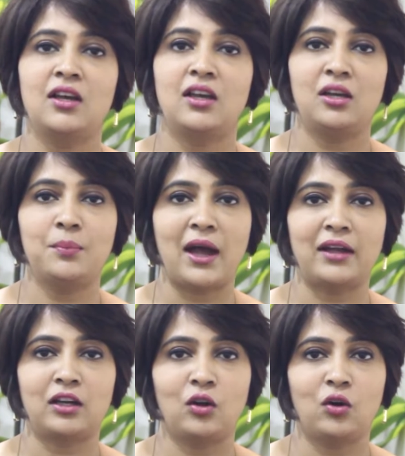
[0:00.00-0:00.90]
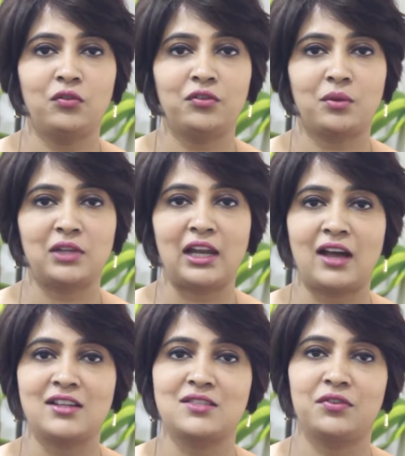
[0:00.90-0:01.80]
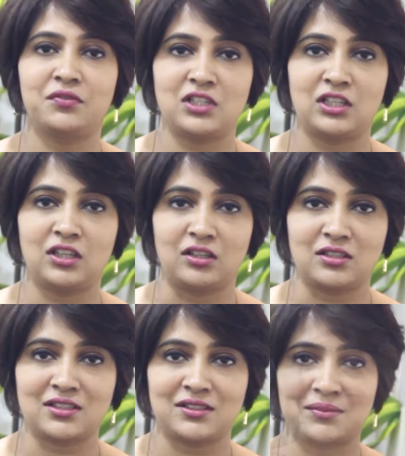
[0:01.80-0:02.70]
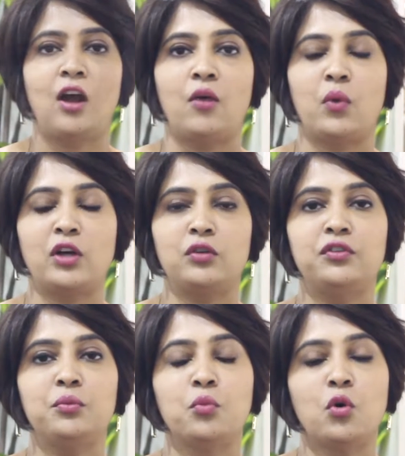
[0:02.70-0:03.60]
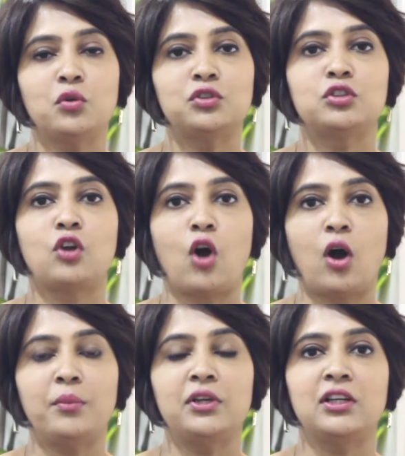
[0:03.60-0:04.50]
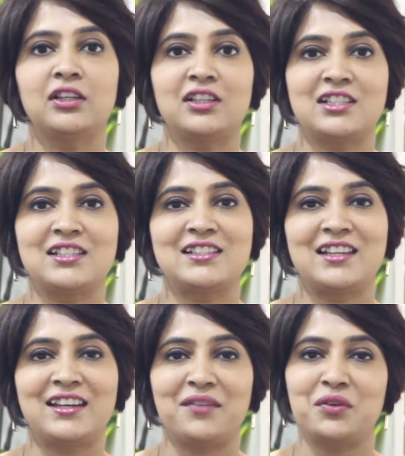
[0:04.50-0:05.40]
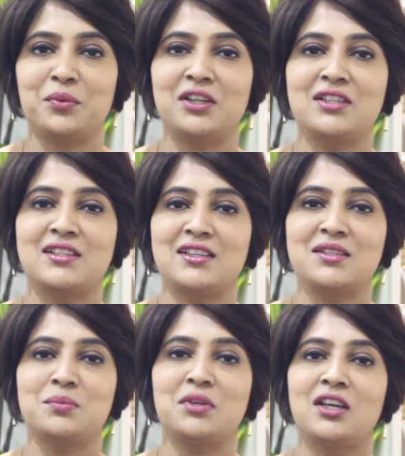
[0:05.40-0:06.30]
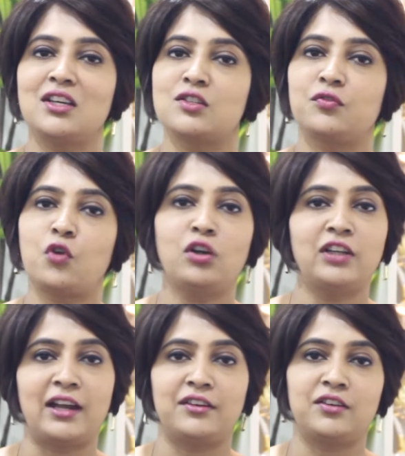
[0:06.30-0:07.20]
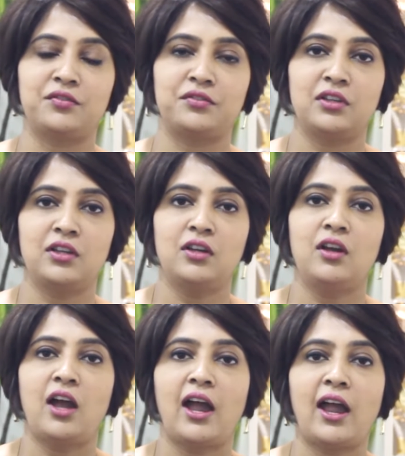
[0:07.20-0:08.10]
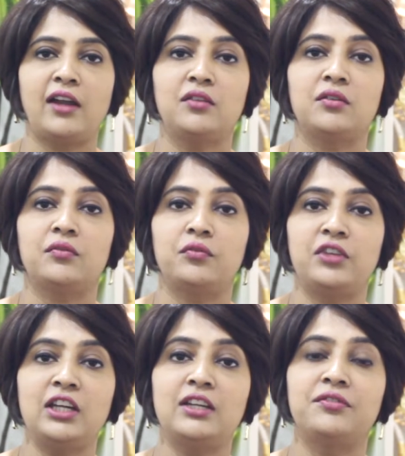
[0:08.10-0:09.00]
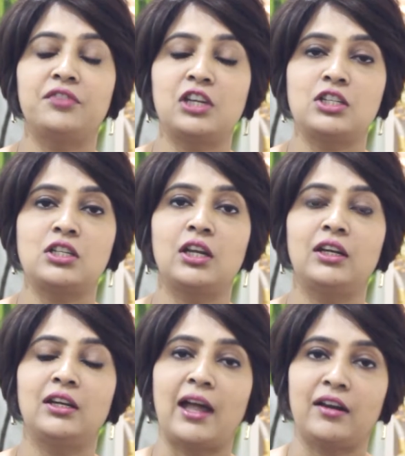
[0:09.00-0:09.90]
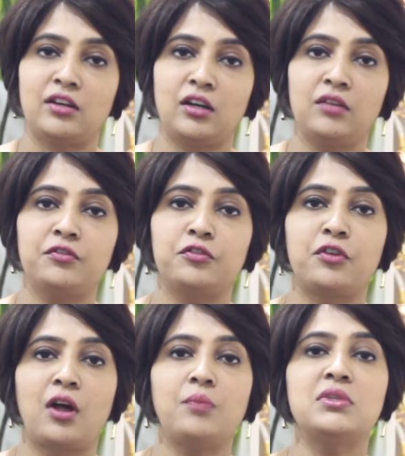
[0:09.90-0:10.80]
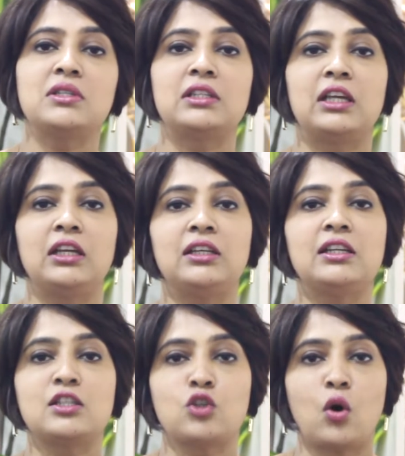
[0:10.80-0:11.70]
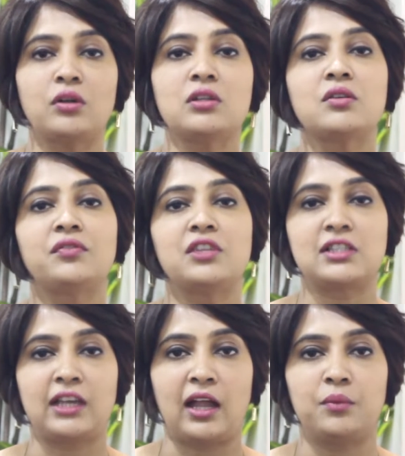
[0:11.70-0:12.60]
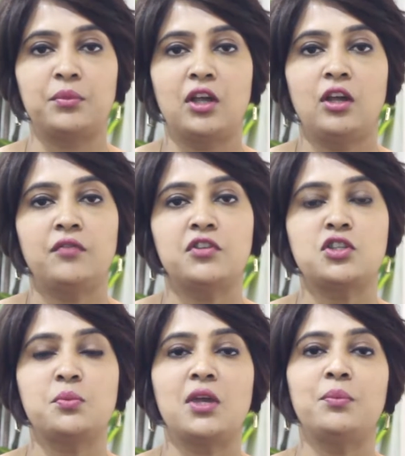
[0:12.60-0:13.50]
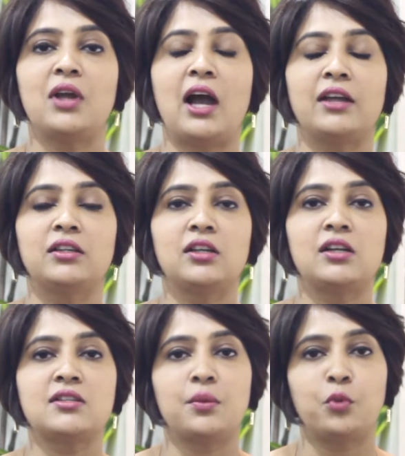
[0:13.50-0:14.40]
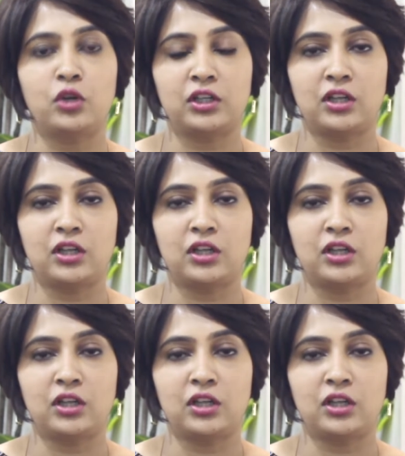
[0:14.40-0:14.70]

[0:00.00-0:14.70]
in Bangalore from the last 15 years. One of the most common conditions that everybody sees me is for dandruff. And we differentiate dandruff from skin disorders of the scalp, which may be either a seborrheic